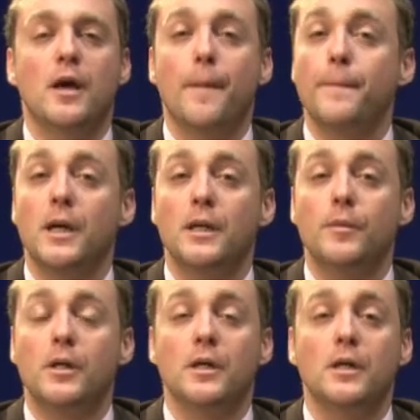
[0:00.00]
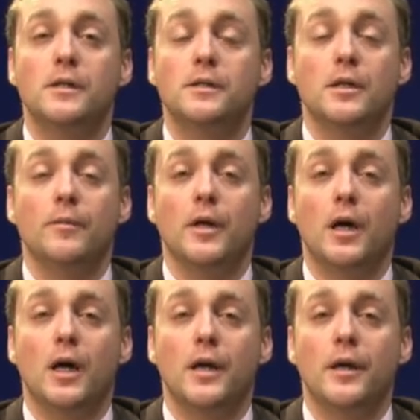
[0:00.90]
might be extremely
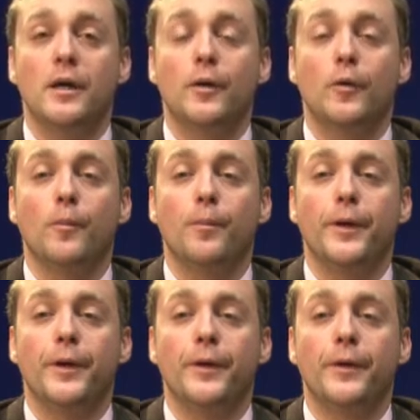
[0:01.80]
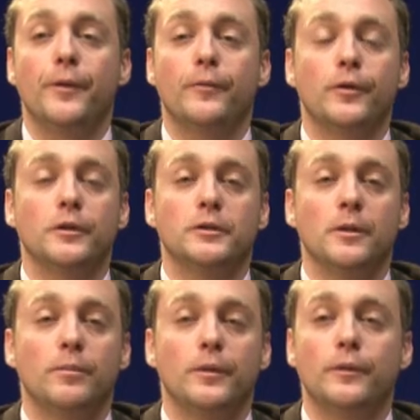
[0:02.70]
high compared, for
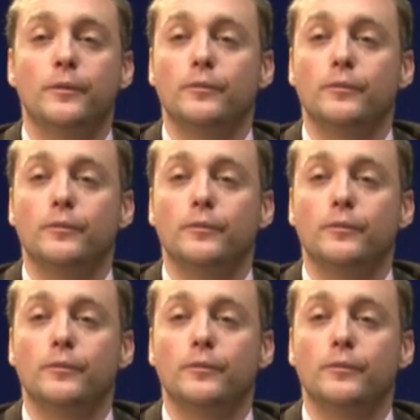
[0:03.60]
example,